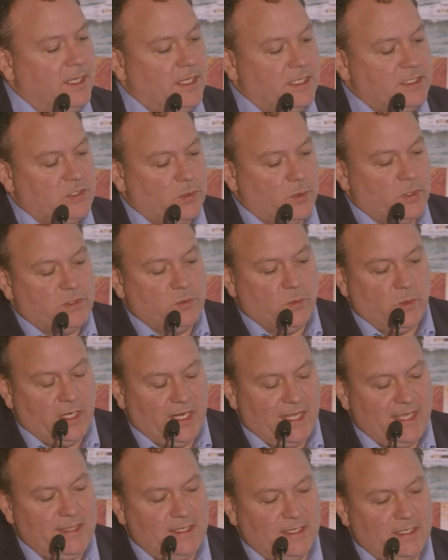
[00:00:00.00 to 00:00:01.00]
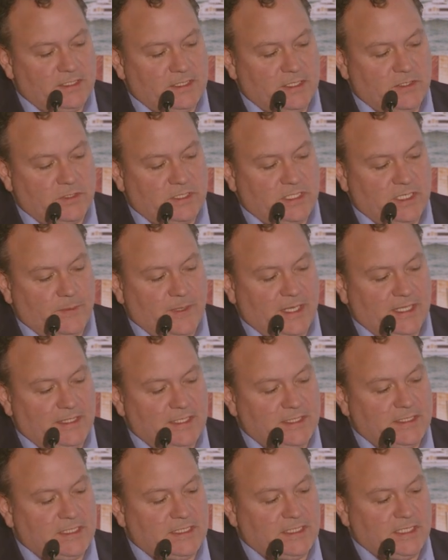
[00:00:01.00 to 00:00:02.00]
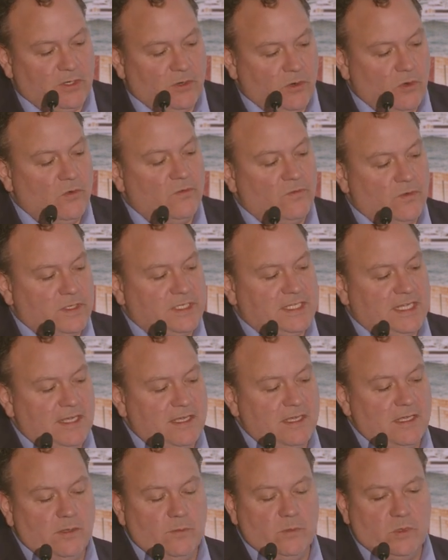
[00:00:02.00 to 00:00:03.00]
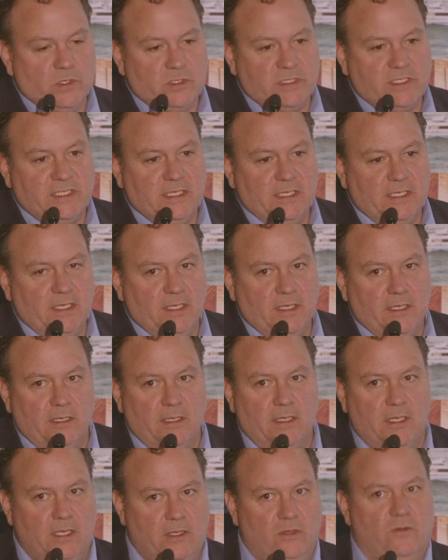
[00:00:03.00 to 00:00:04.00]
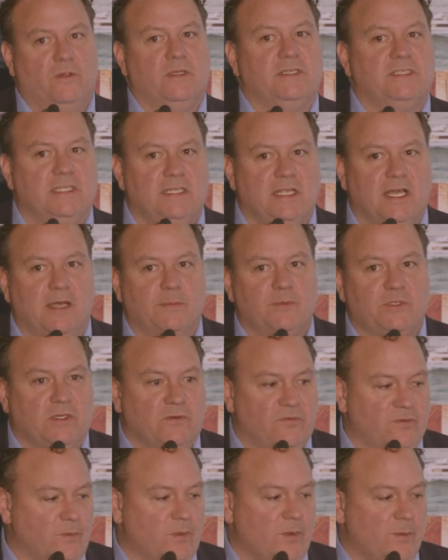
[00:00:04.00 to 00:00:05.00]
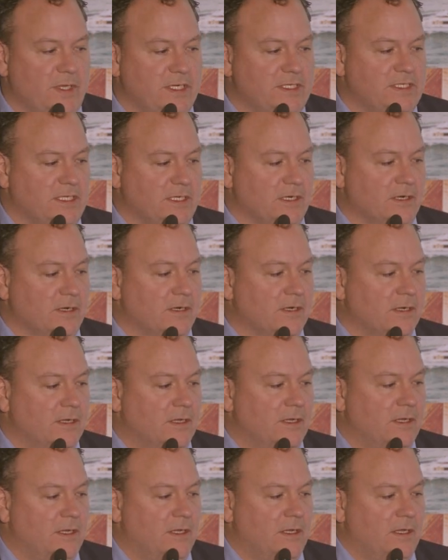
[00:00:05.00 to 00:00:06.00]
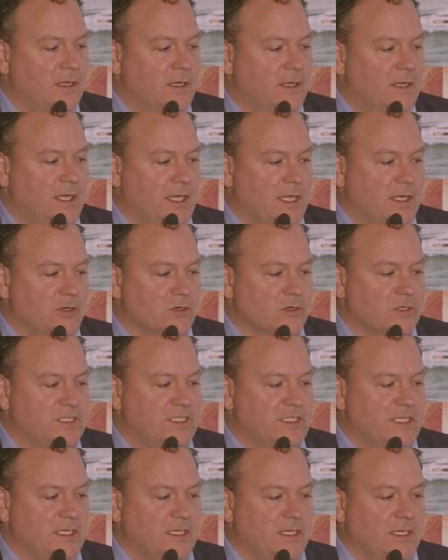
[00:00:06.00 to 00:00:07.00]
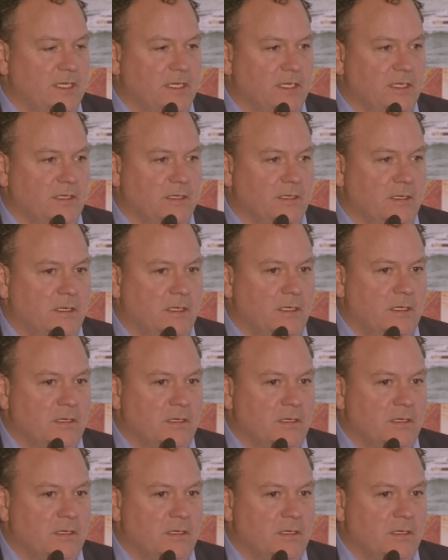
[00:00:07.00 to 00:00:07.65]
And so what I think is interesting about this is that over time, you're seeing increased adoption from the mid-tier, and you're seeing